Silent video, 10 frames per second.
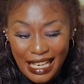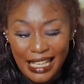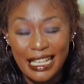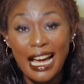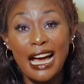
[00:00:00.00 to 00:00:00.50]

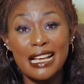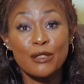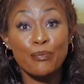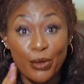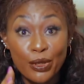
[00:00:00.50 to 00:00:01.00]
and
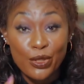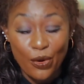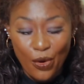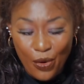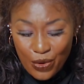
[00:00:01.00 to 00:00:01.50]
has
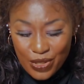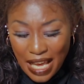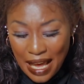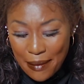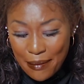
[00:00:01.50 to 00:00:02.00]

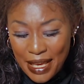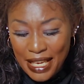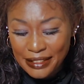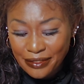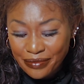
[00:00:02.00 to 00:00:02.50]
protocols.
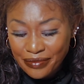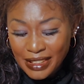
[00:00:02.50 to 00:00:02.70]
Amen.